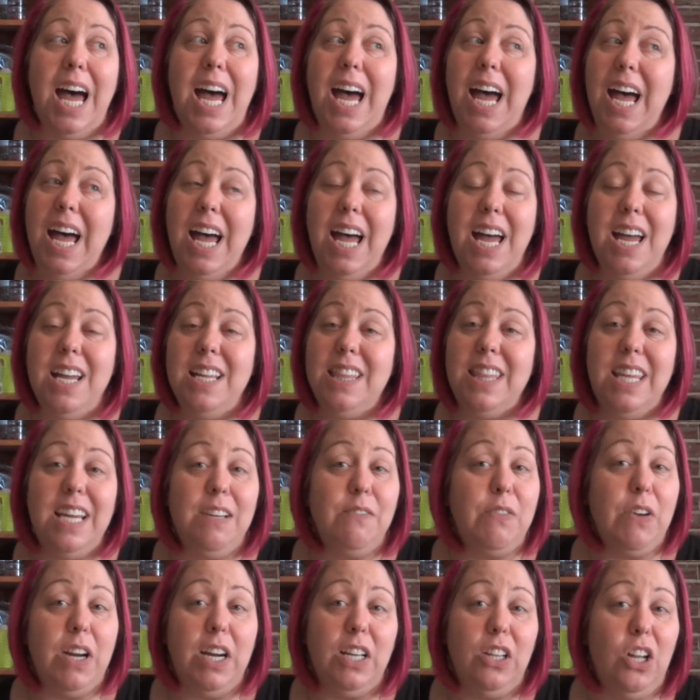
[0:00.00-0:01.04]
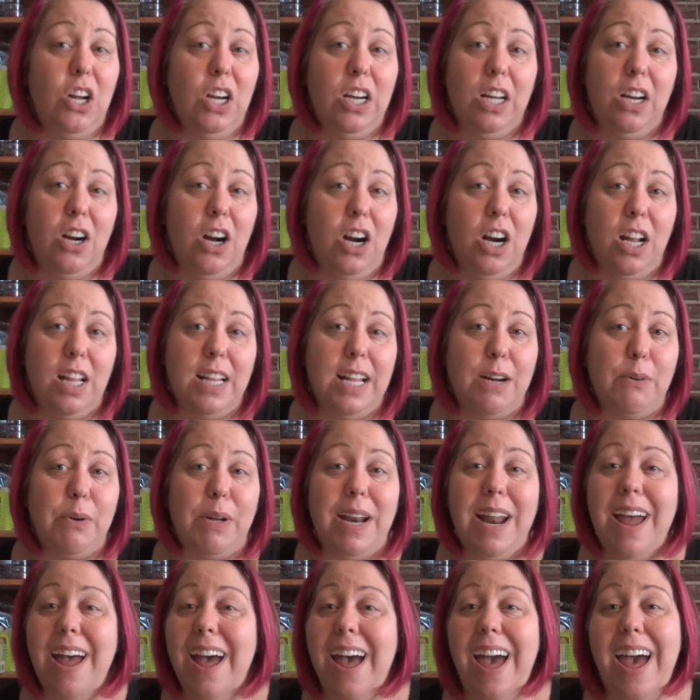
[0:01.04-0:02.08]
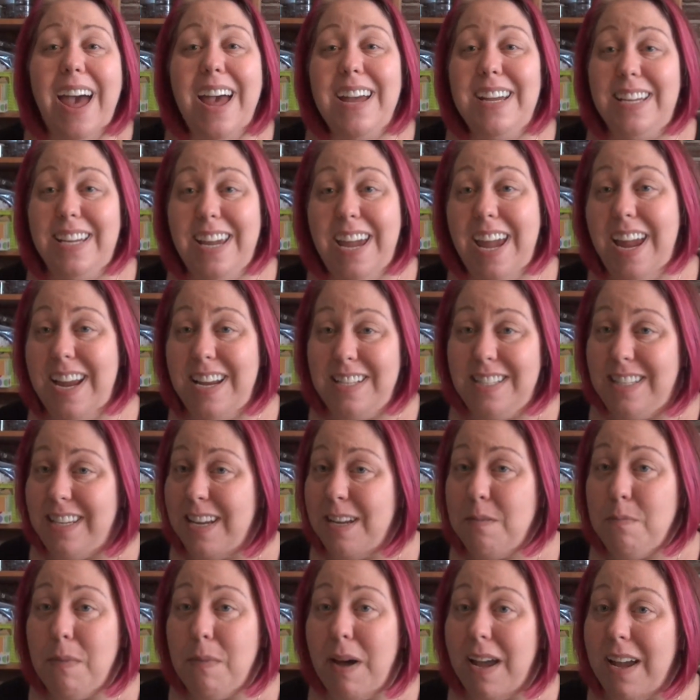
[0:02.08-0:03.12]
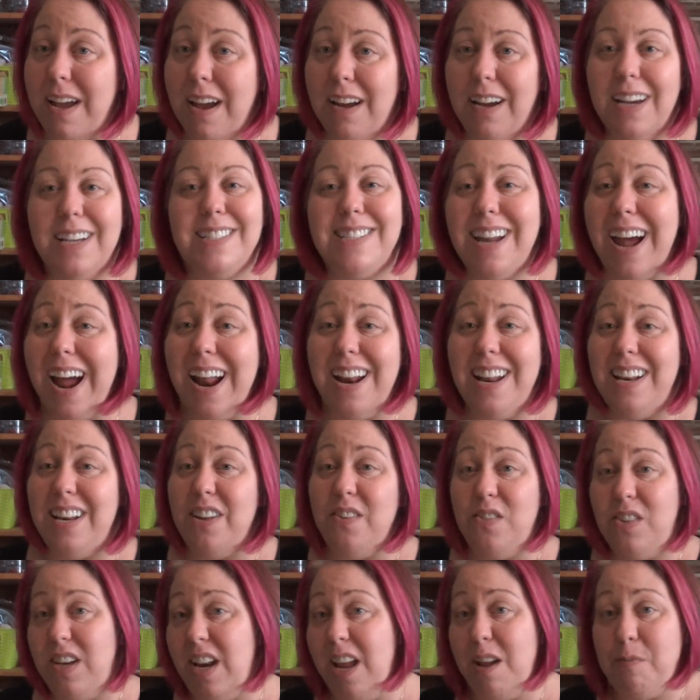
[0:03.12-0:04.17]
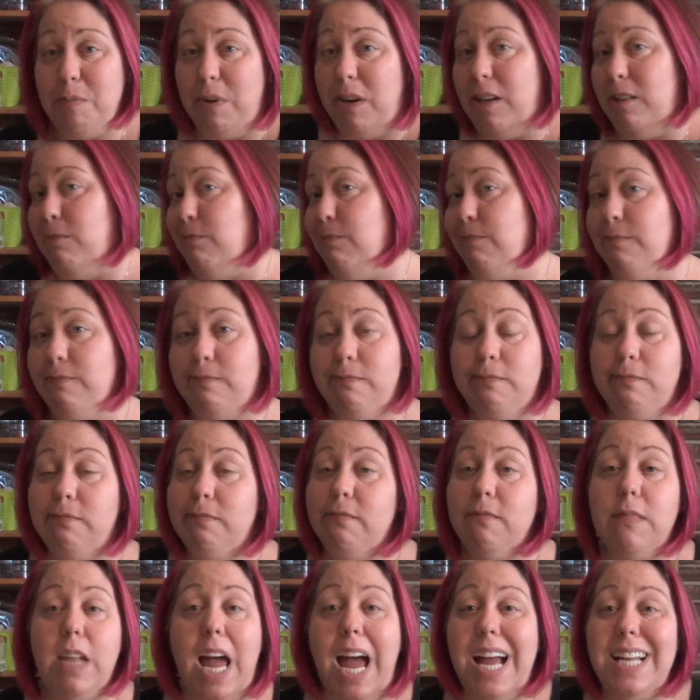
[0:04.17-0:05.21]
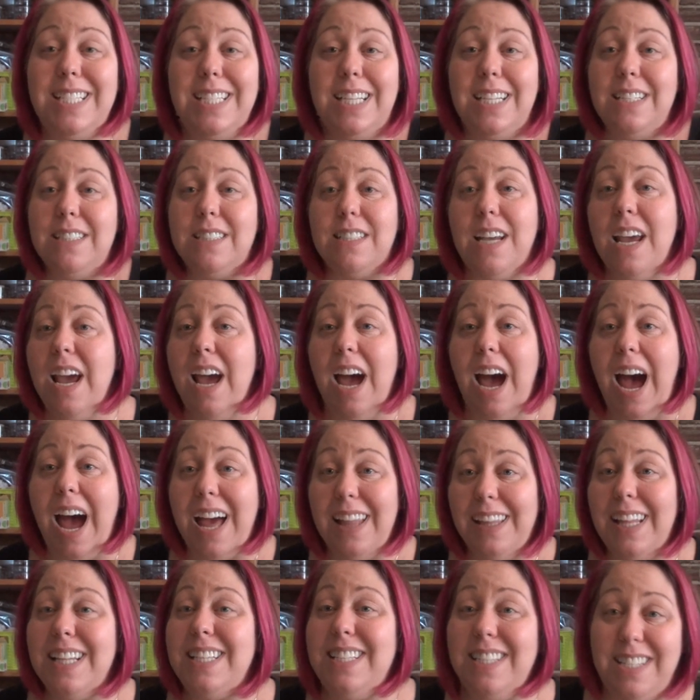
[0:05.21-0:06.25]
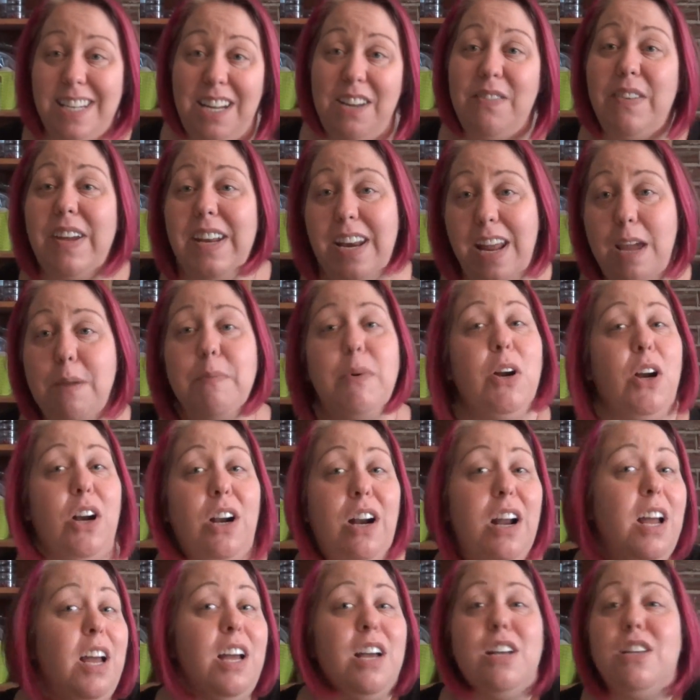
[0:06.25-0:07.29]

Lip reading: I didn't think very long and hard on that one. And Casey, my youngest, I didn't even name her. I didn't. I let Stevie name her.